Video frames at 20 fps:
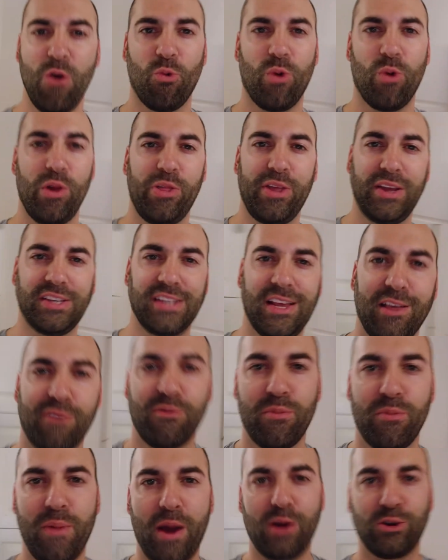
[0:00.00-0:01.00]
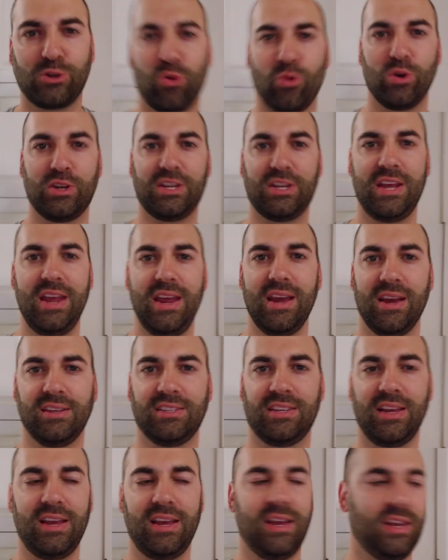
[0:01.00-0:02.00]
one of the things I love about
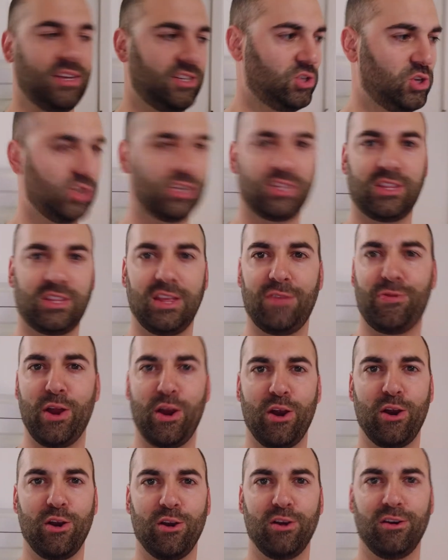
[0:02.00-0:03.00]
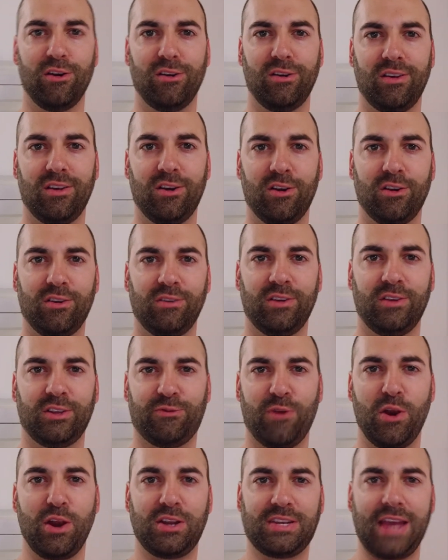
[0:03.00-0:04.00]
tortillas is just that it's
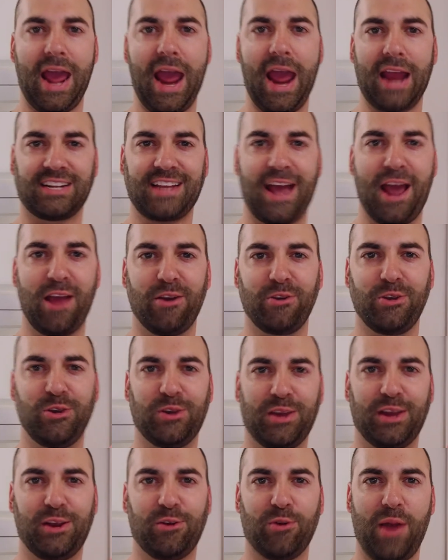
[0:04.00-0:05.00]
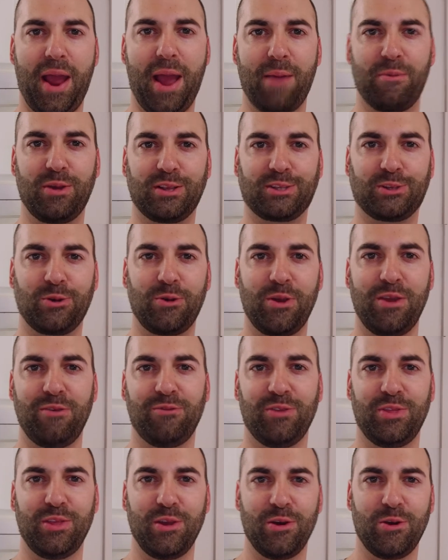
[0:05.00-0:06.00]
very tactile. You can grab it. So
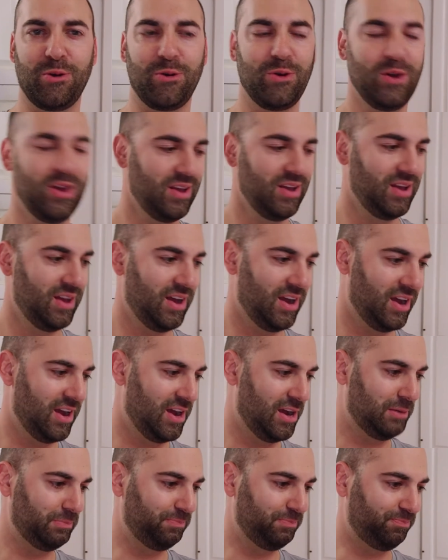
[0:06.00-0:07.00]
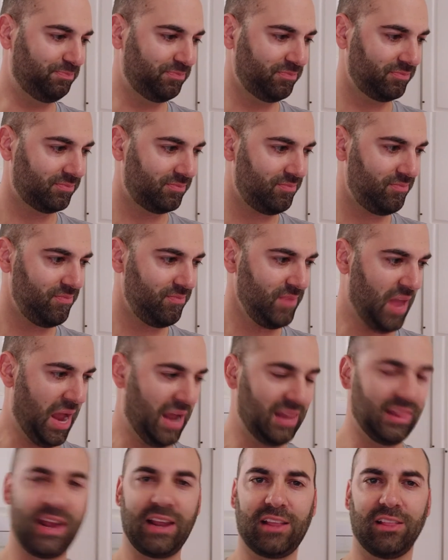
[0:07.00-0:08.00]
even though I
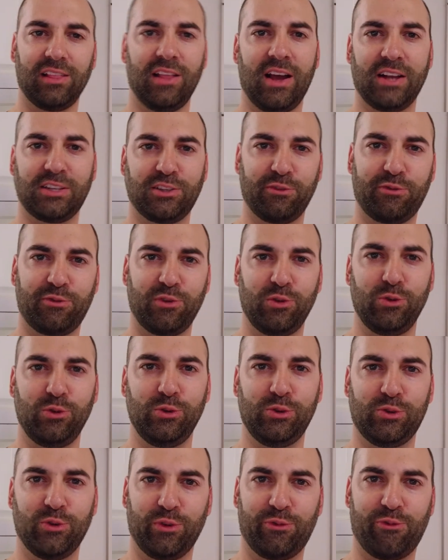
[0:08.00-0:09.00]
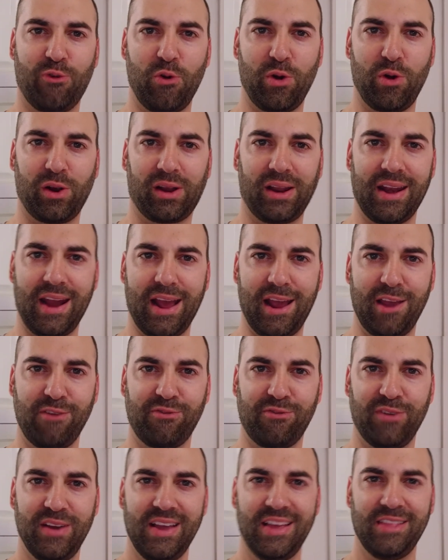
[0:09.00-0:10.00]
like lots of foods with fork and
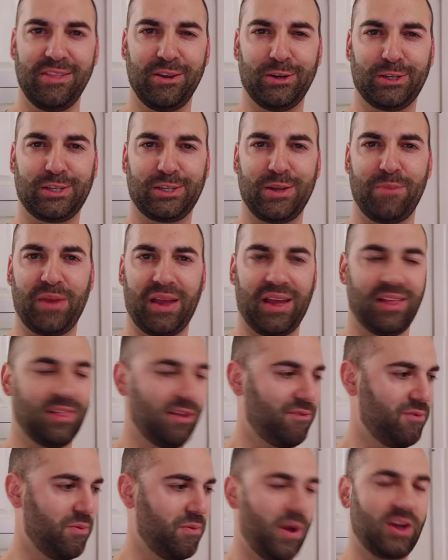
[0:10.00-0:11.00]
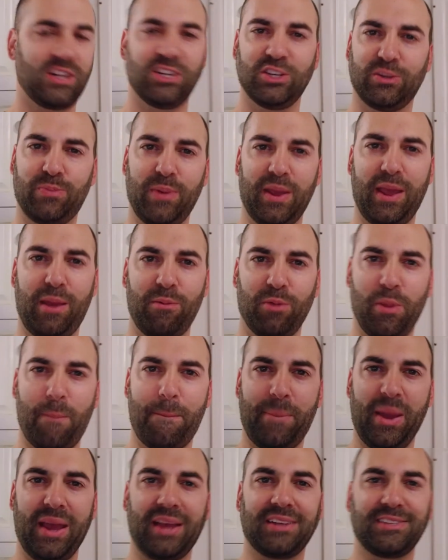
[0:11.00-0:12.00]
knife, there's something I love about just being able to
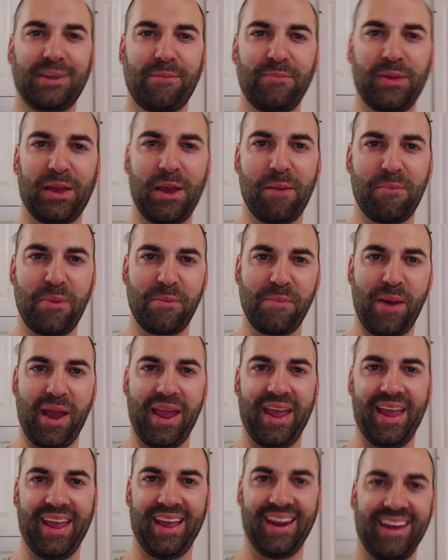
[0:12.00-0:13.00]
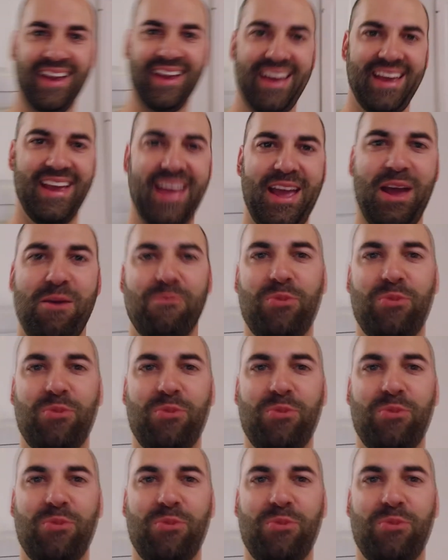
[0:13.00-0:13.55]
pick something up in my hand and